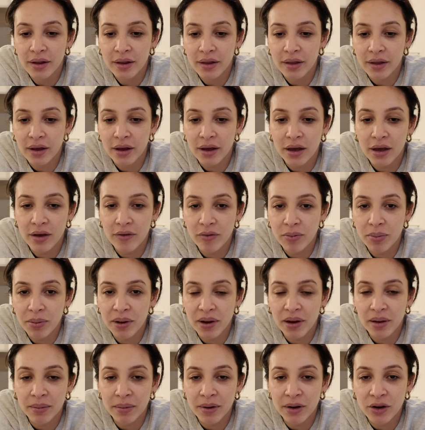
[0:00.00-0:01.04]
Thank you for
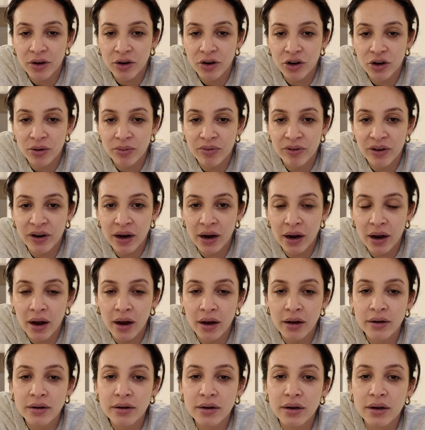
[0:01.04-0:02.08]
being on my YouTube
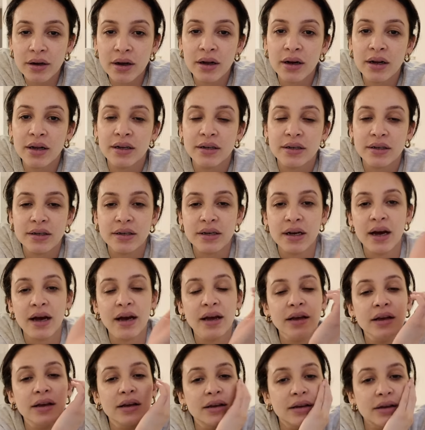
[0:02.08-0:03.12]
video earlier
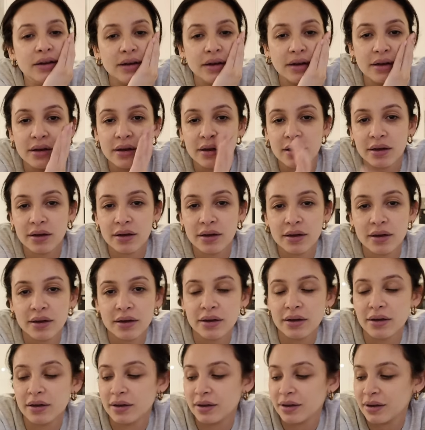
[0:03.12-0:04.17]
today. You're
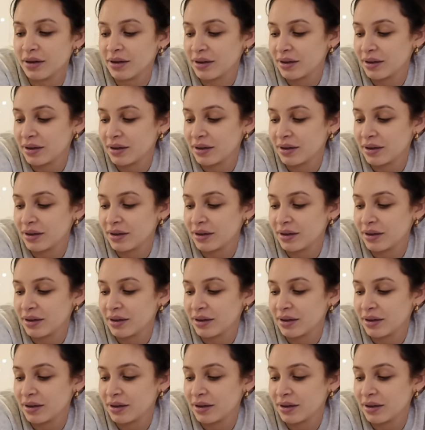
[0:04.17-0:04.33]
welcome.